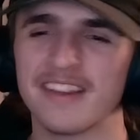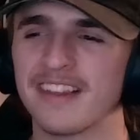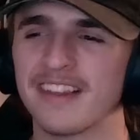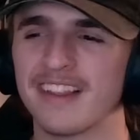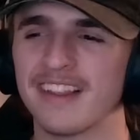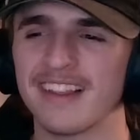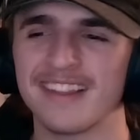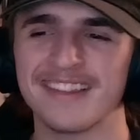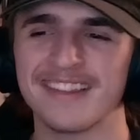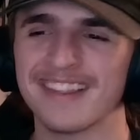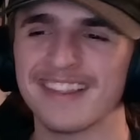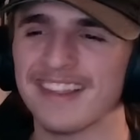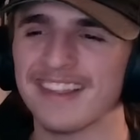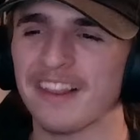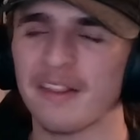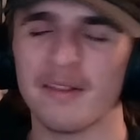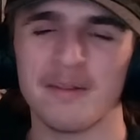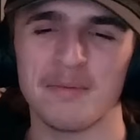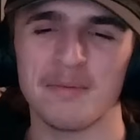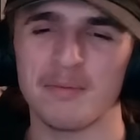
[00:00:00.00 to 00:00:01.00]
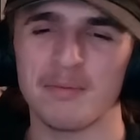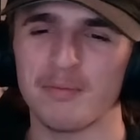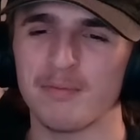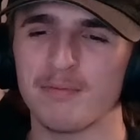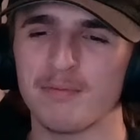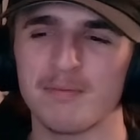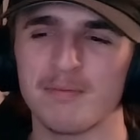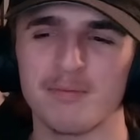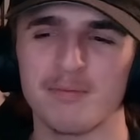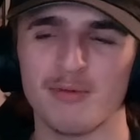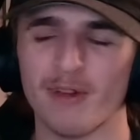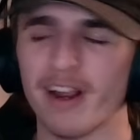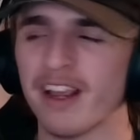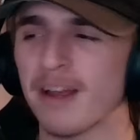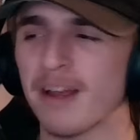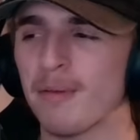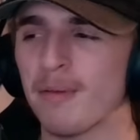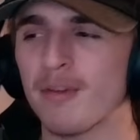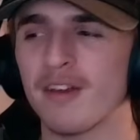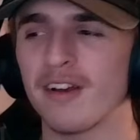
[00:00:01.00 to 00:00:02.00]
The
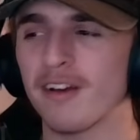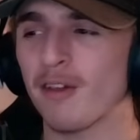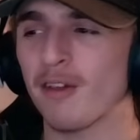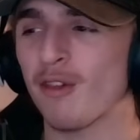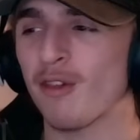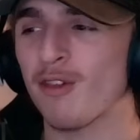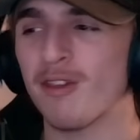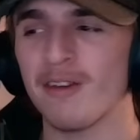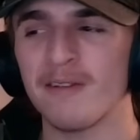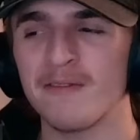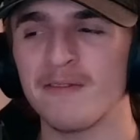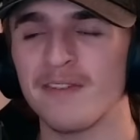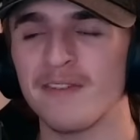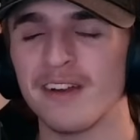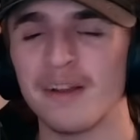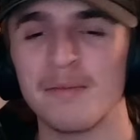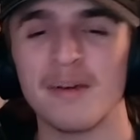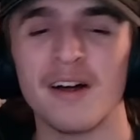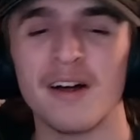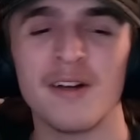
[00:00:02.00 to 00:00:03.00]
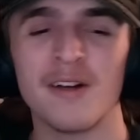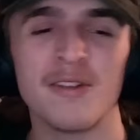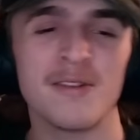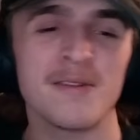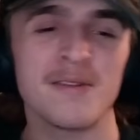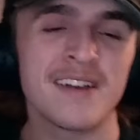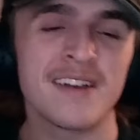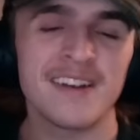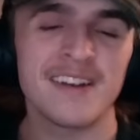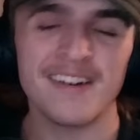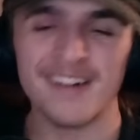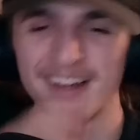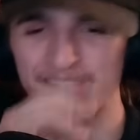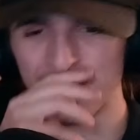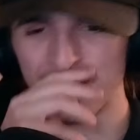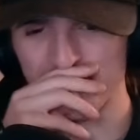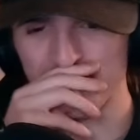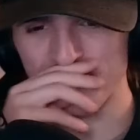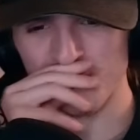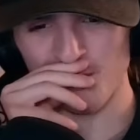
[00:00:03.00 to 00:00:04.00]
breakup song is so funny, but also,
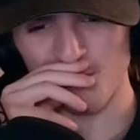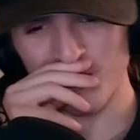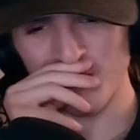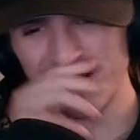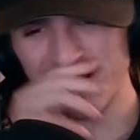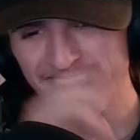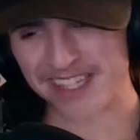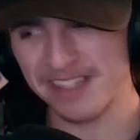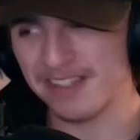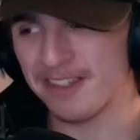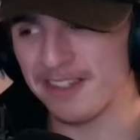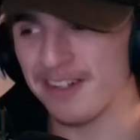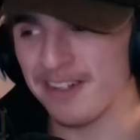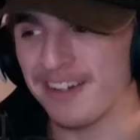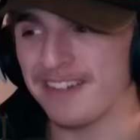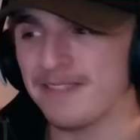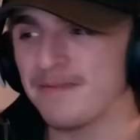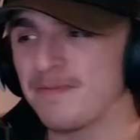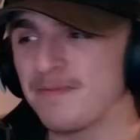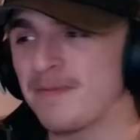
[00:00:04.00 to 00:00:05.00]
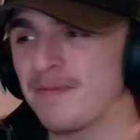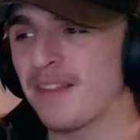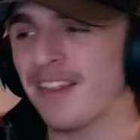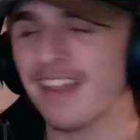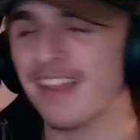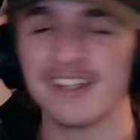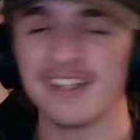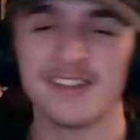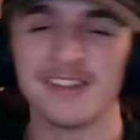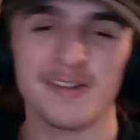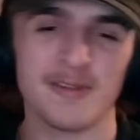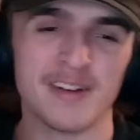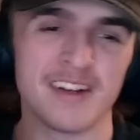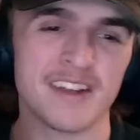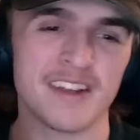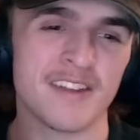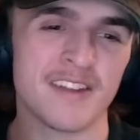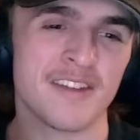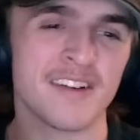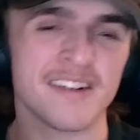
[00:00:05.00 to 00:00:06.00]
like, really good. This is actually a really
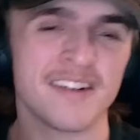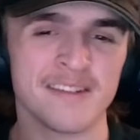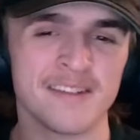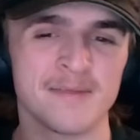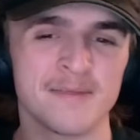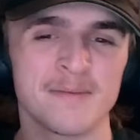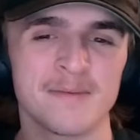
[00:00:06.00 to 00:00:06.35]
good song.